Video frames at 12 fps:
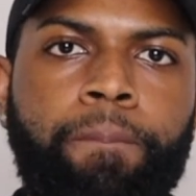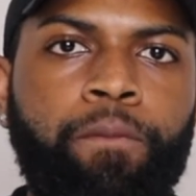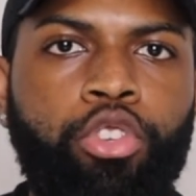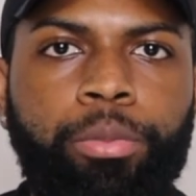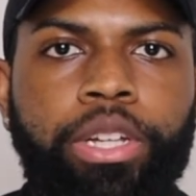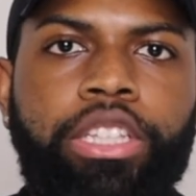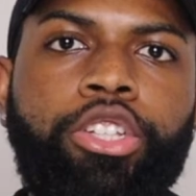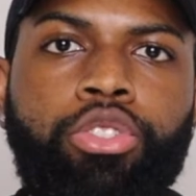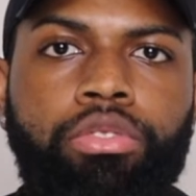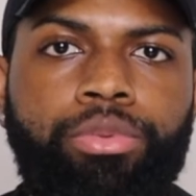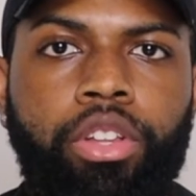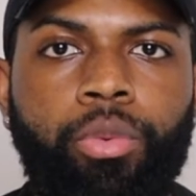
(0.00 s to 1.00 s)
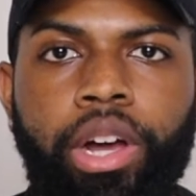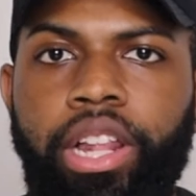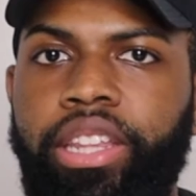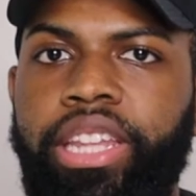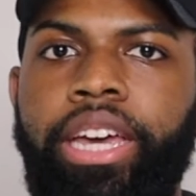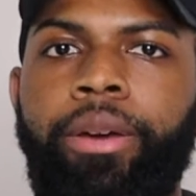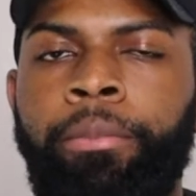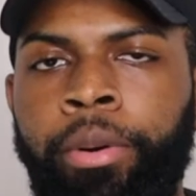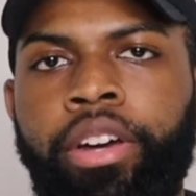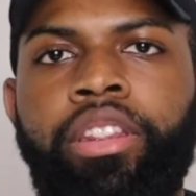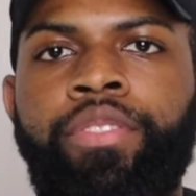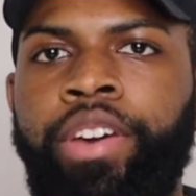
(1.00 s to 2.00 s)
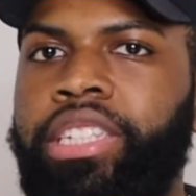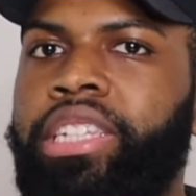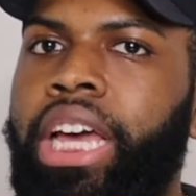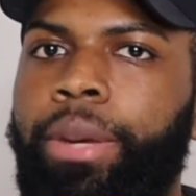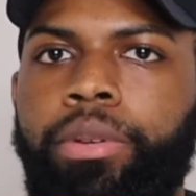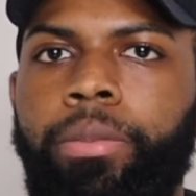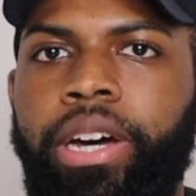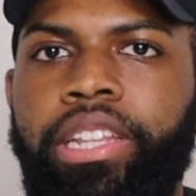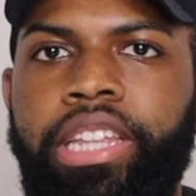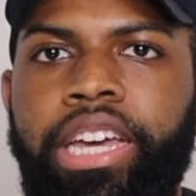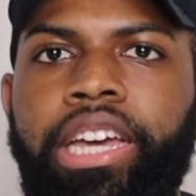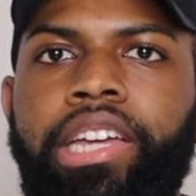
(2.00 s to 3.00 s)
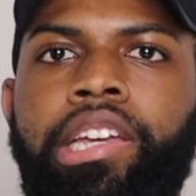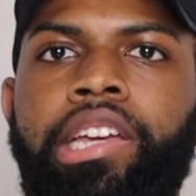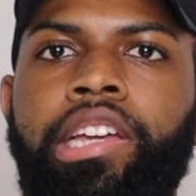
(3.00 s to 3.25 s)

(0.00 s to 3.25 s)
So Big T's doing really well at that, but the vets ain't happy about that,